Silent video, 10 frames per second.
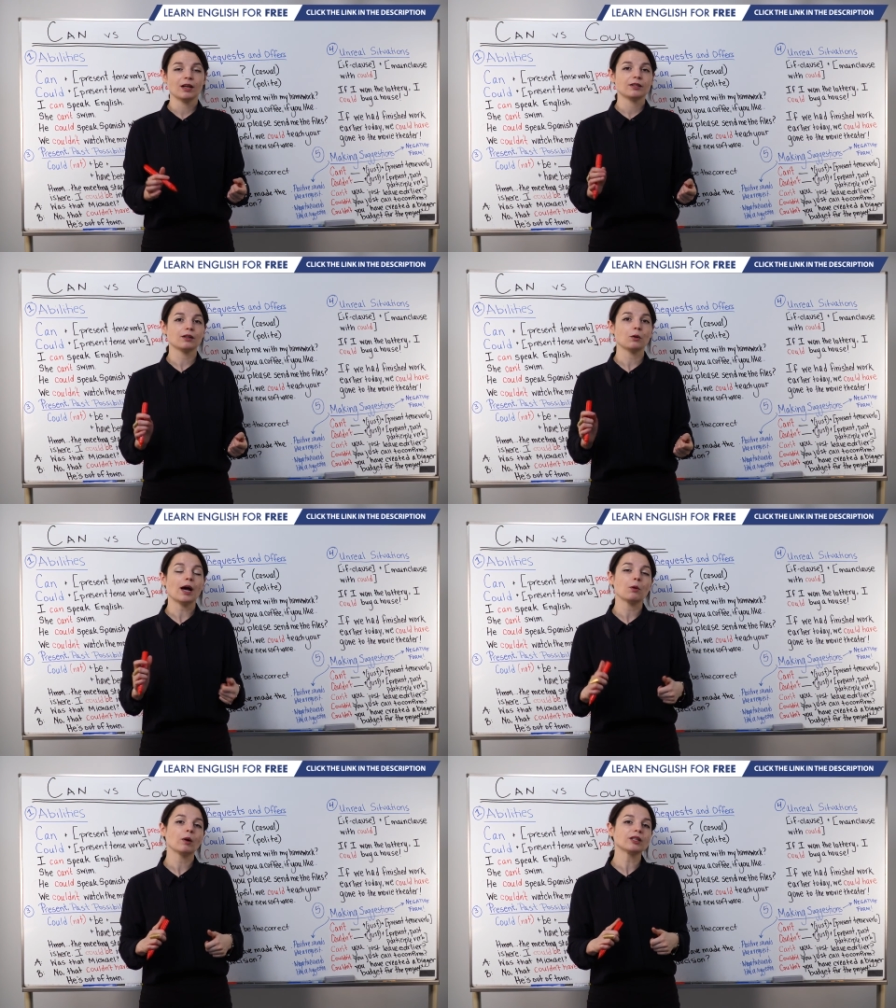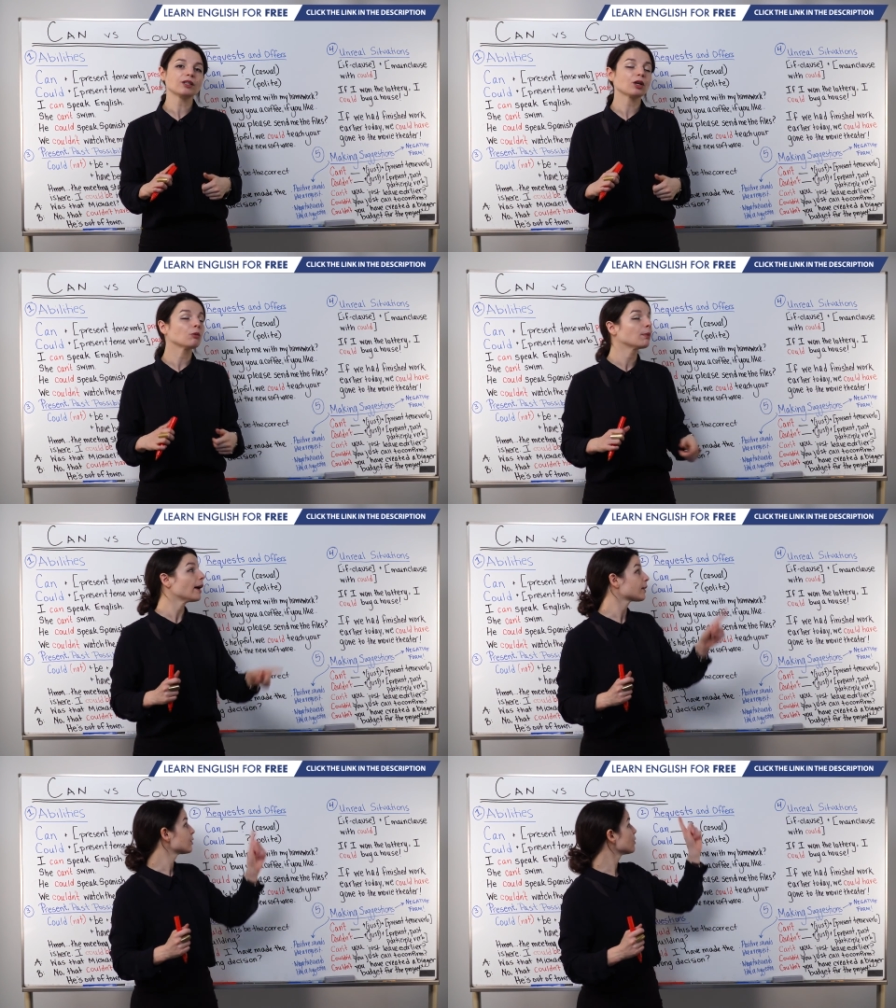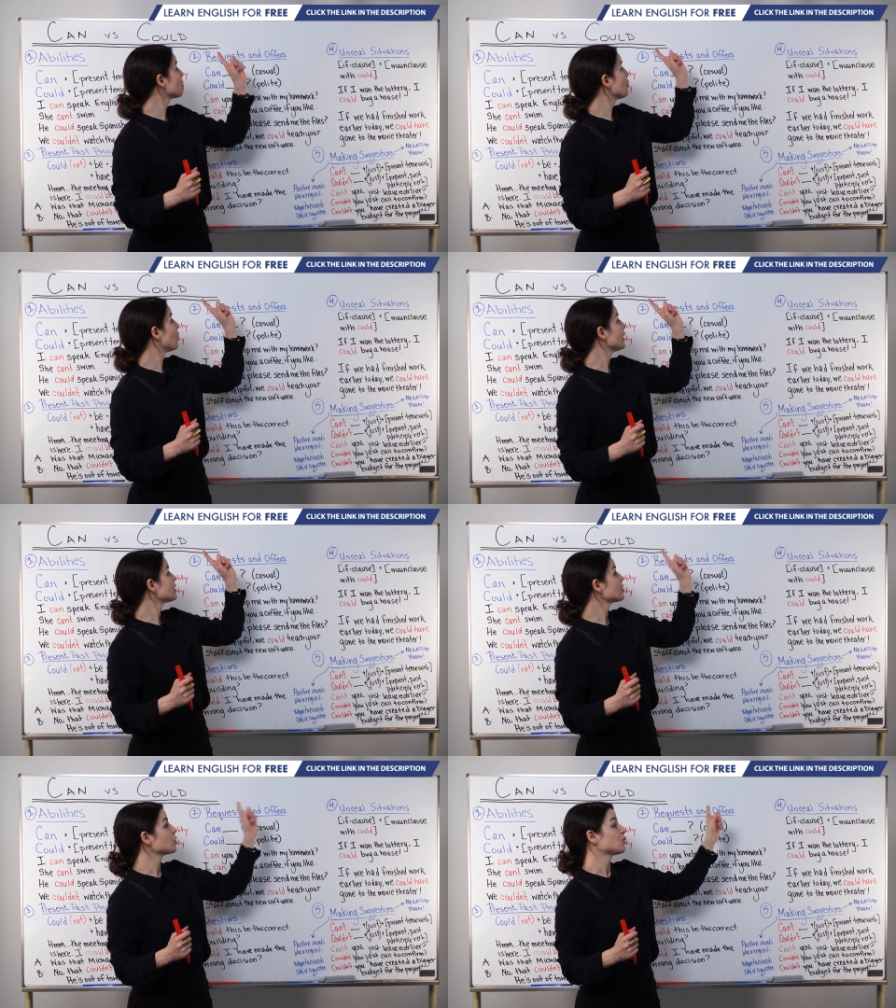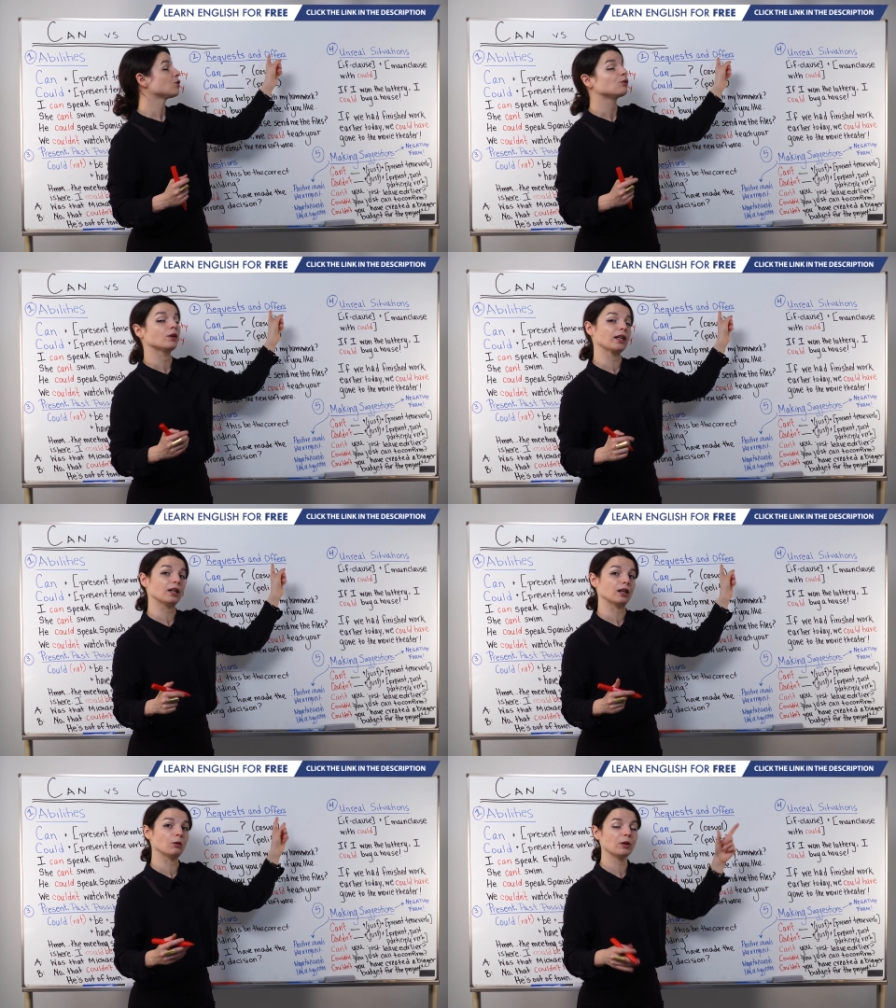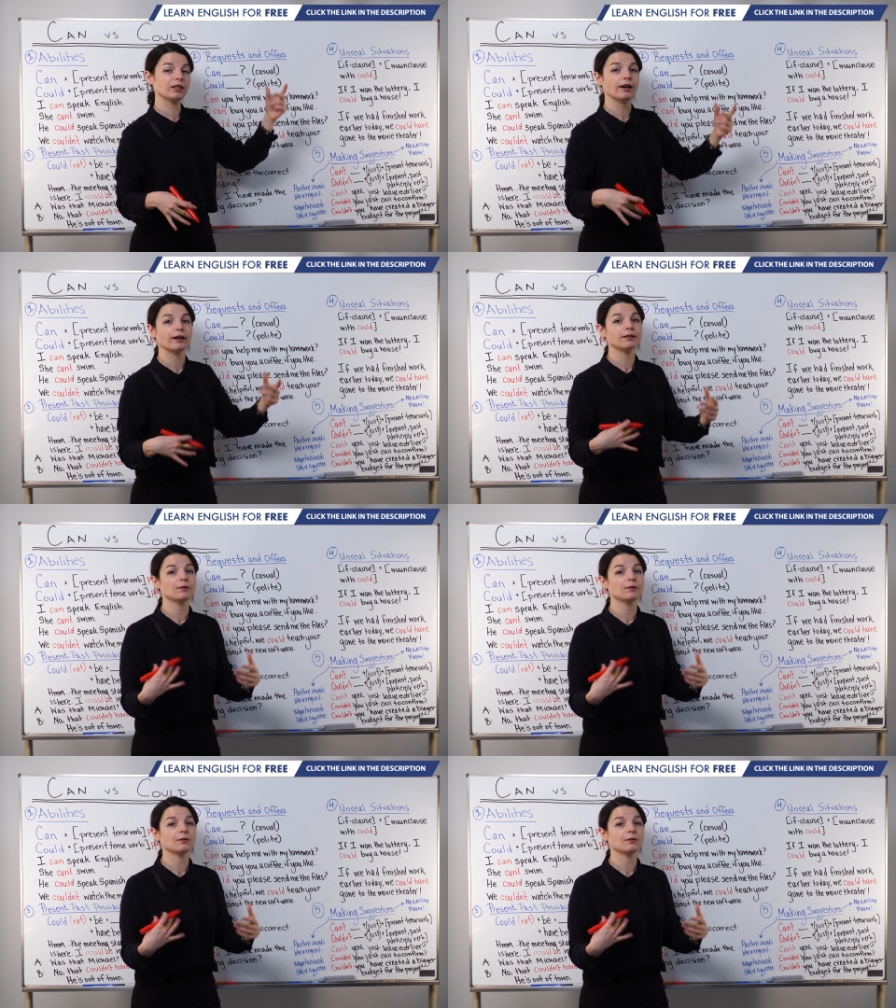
So I want to go back to point two here. We talked